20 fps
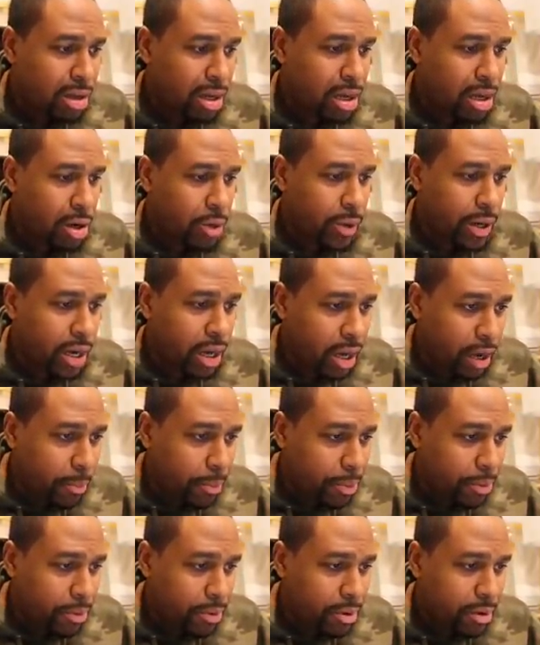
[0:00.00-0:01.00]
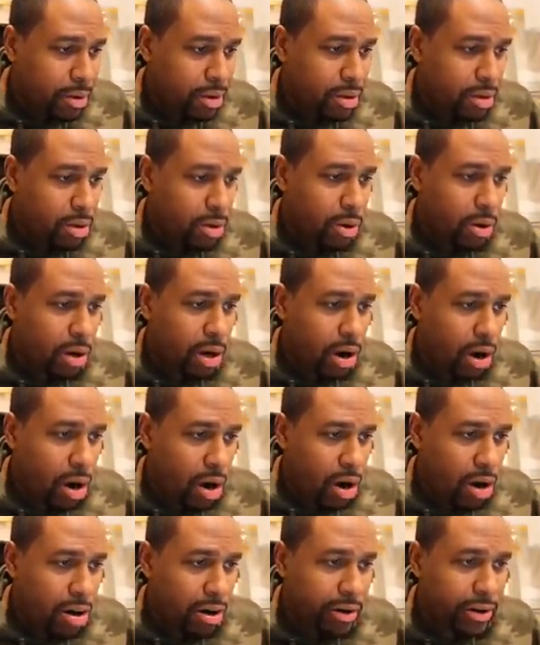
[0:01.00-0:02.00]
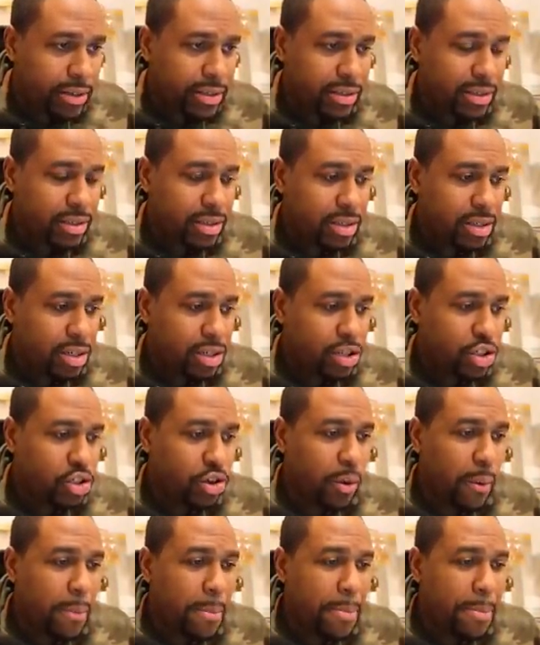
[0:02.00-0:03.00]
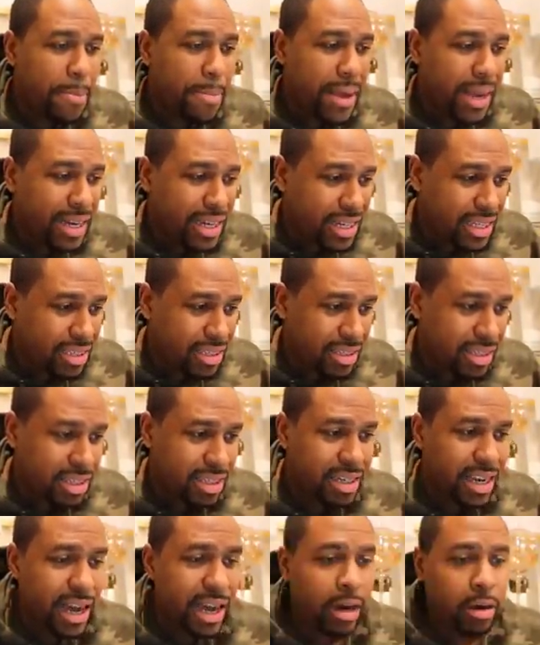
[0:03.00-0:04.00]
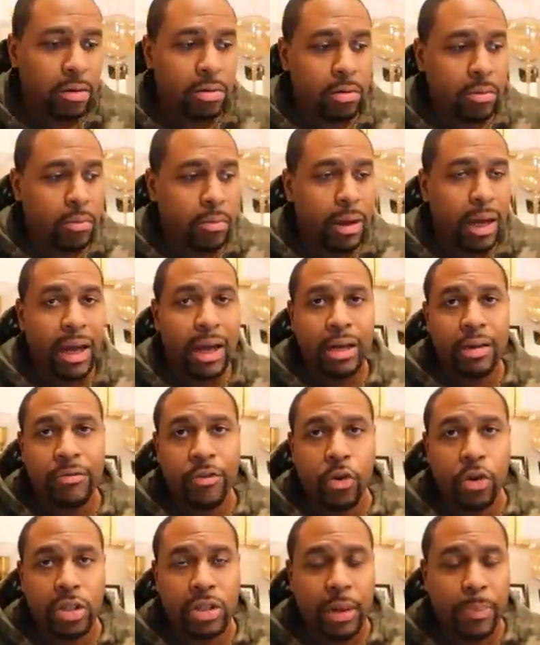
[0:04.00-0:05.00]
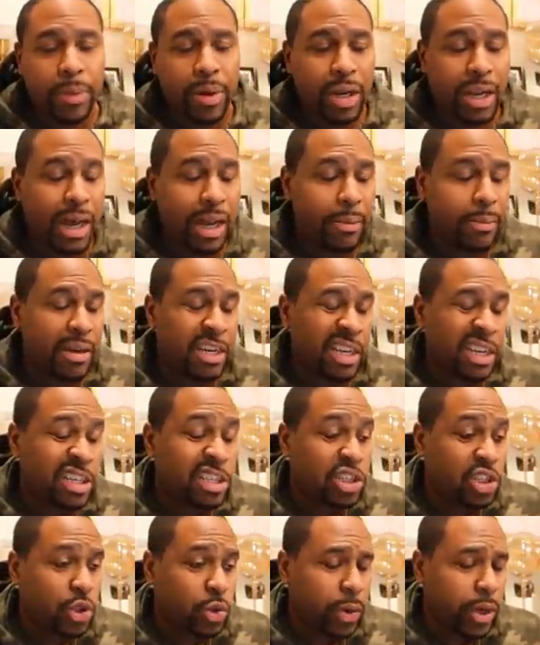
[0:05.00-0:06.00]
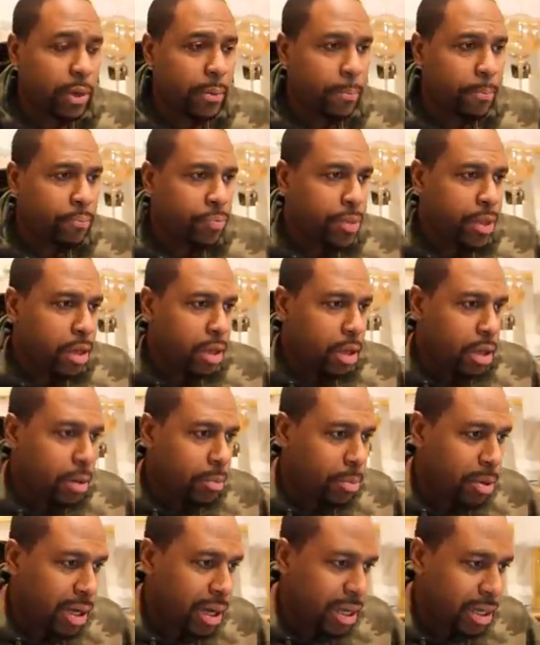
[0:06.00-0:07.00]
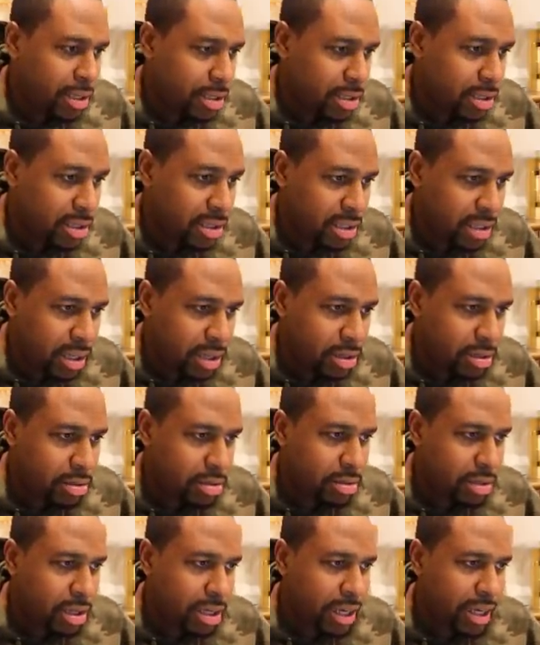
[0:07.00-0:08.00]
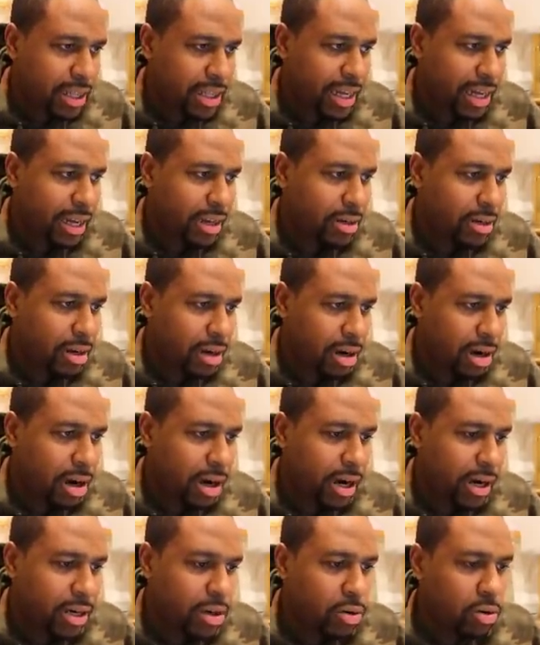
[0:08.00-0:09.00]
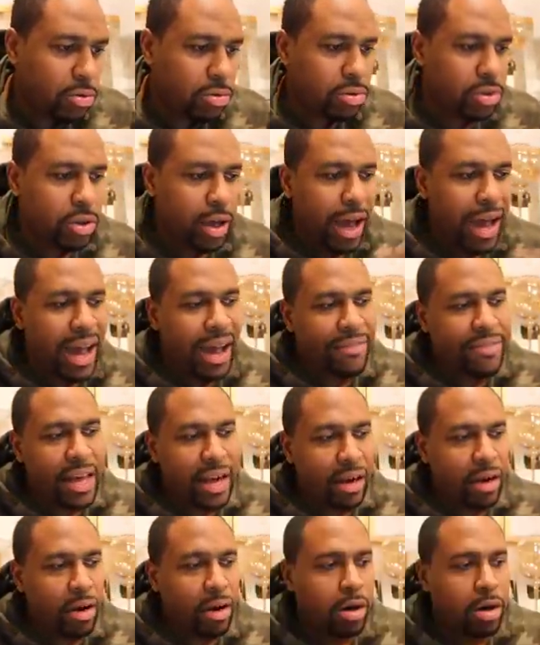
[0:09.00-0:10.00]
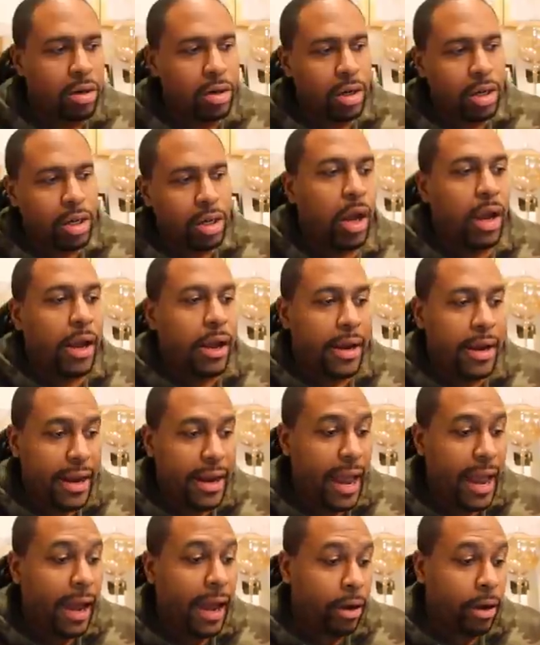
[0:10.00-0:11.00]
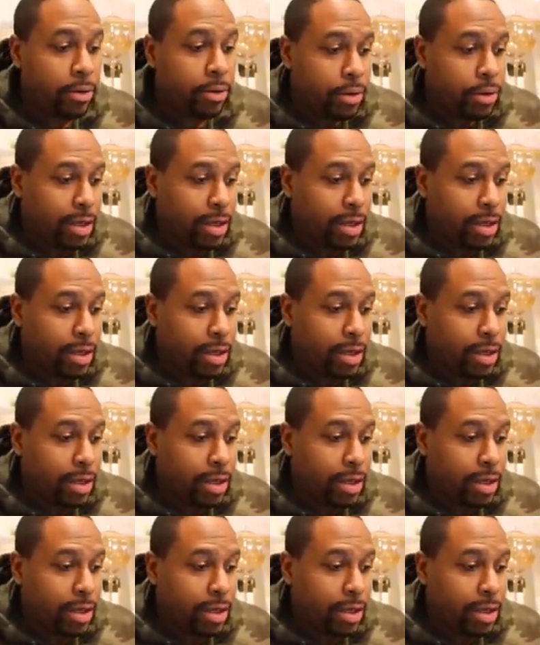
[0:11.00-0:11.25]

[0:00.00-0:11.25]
going up on cars tremendously. Now, mine, of course, I put a lot of money into it, but still, look at that. All right, cool. So I have that car. Now,